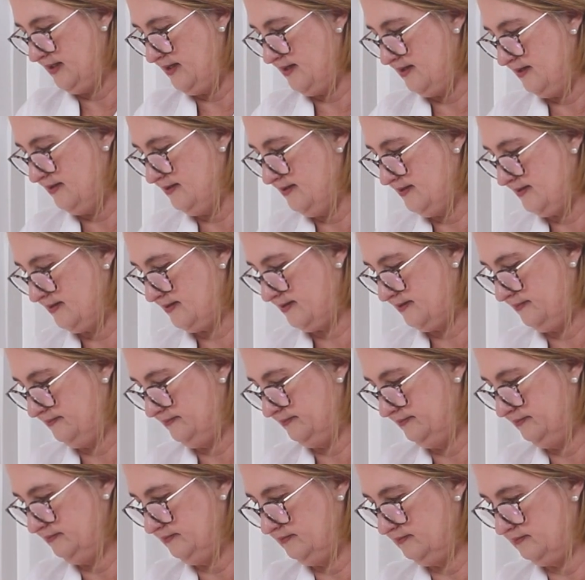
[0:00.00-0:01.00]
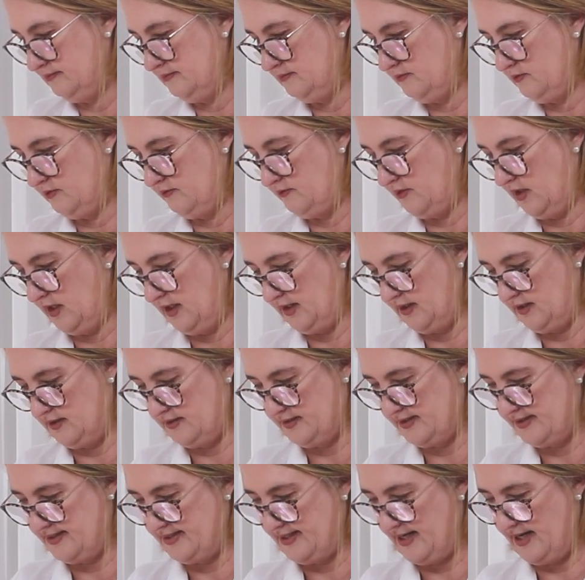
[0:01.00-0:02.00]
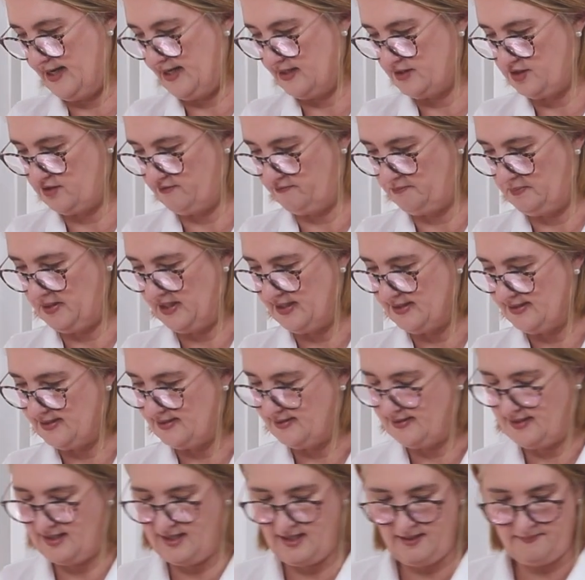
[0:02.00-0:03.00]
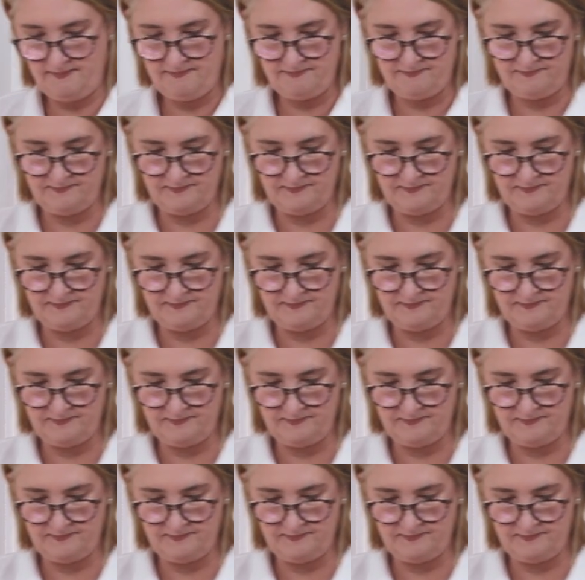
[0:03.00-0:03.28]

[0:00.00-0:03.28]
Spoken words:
is I've got a little stash of pieces here.